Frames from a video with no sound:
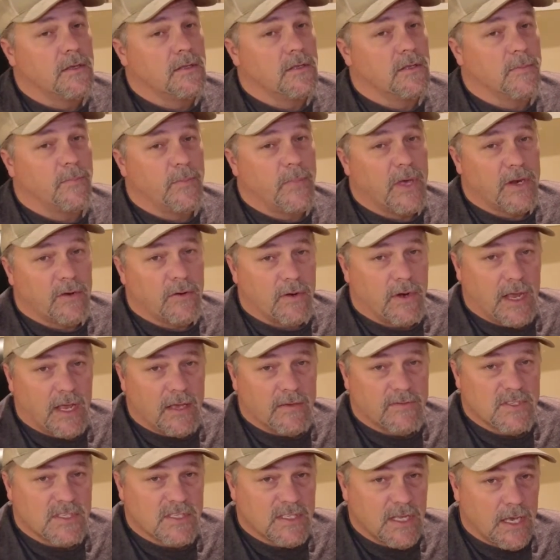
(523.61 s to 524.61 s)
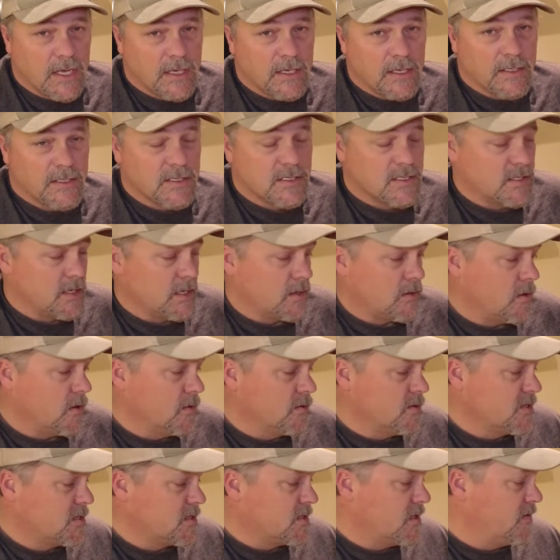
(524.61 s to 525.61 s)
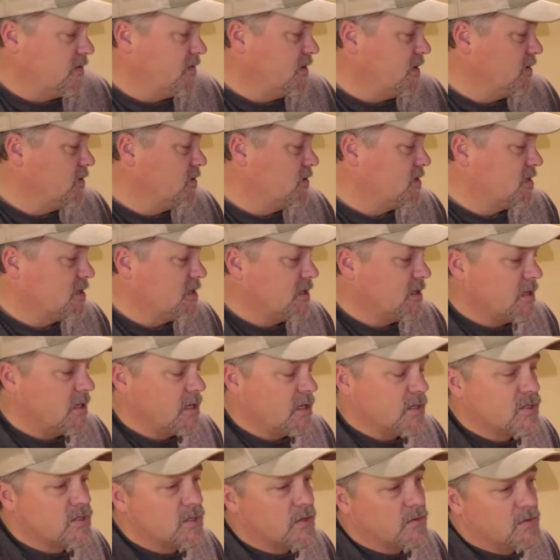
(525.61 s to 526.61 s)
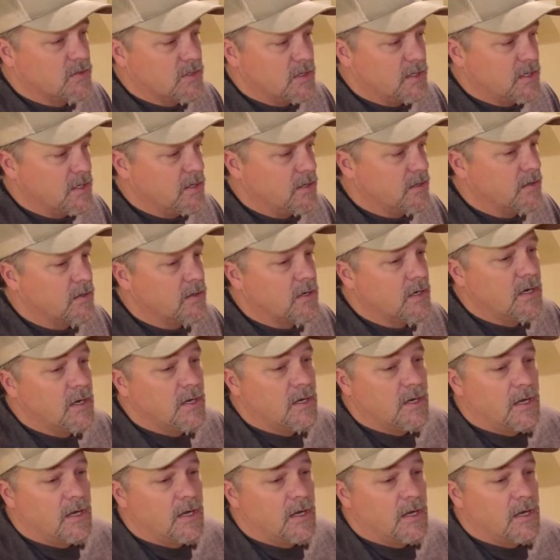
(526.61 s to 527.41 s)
You better have seconds. Like all the stuff that you see that I showed you here,